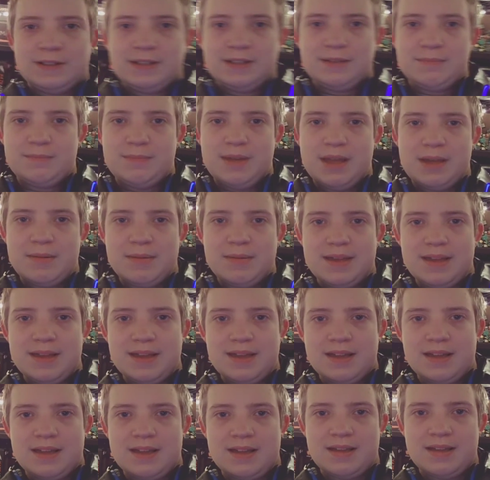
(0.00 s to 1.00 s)

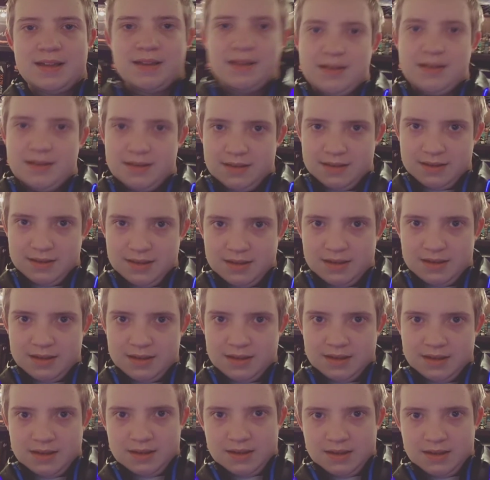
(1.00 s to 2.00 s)
baby.
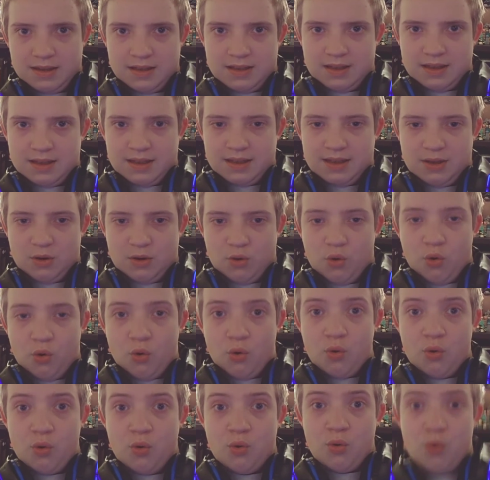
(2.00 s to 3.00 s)
And that,
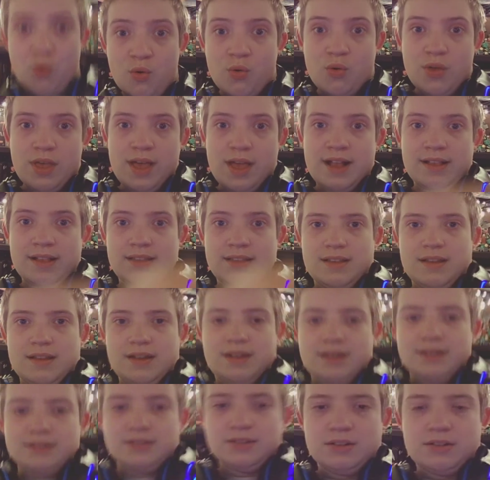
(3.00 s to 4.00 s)
ooh, that's
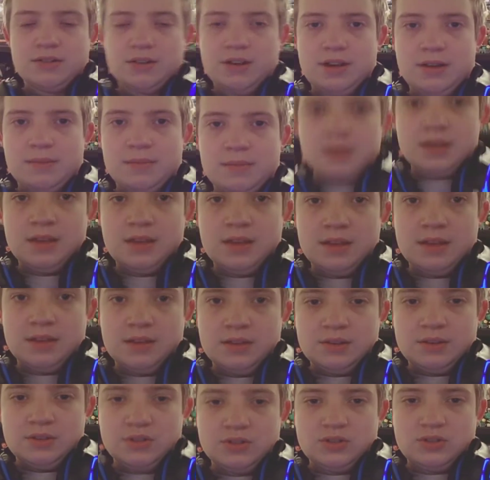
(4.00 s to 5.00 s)
nice. Okay,
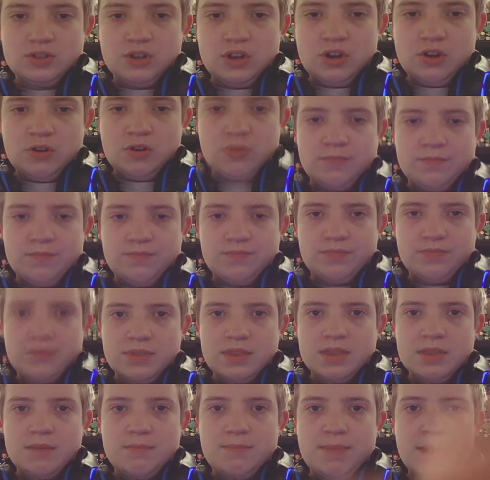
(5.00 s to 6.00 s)
so
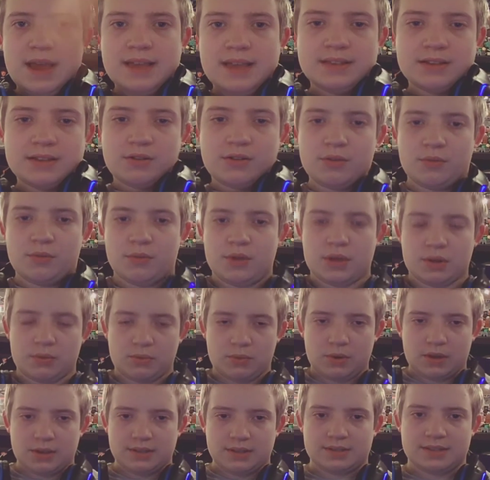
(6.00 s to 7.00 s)
basically what it
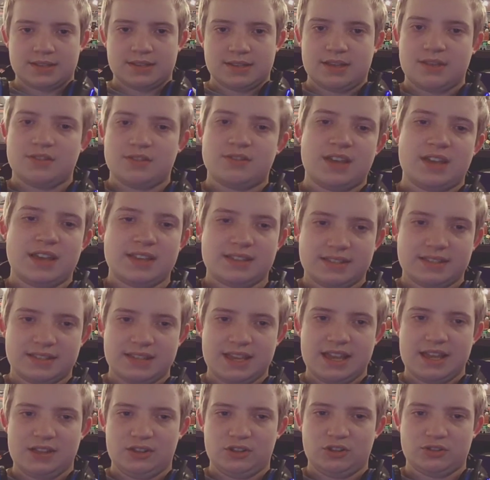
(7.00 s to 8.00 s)
was is, as you guys can
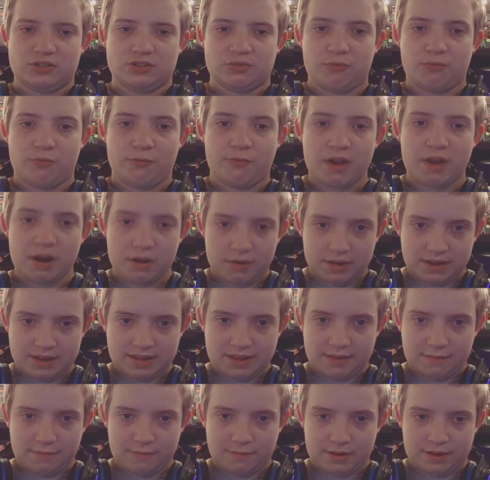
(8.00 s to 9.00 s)
see, it looks very
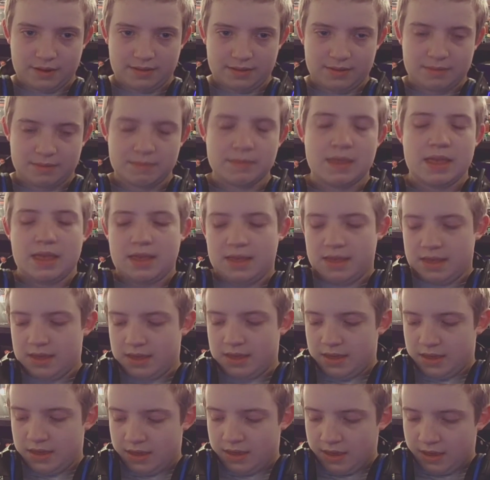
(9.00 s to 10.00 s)
different.
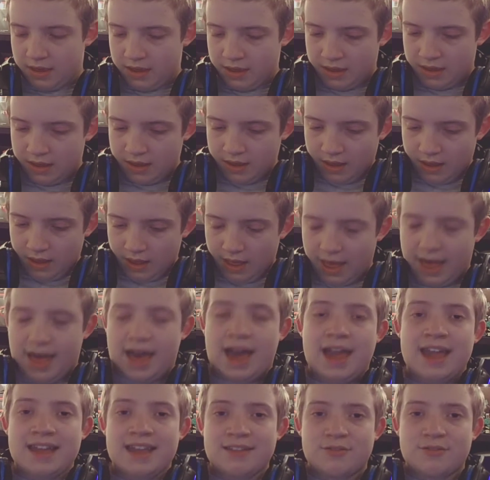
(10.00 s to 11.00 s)

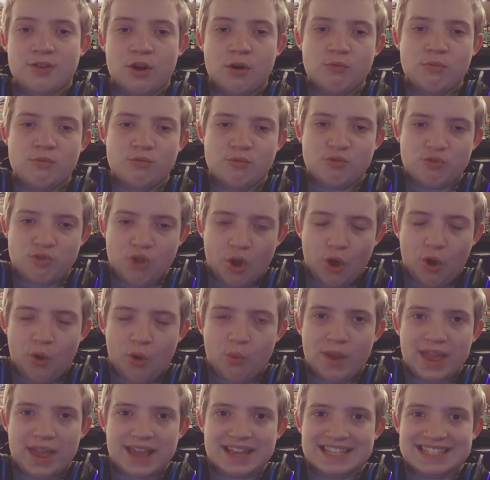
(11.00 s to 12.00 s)
I don't
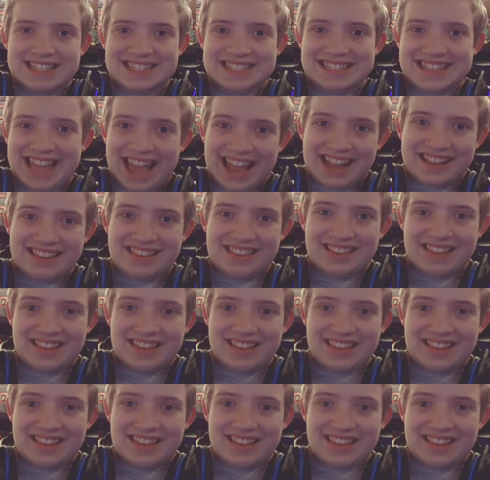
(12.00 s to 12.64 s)
know exactly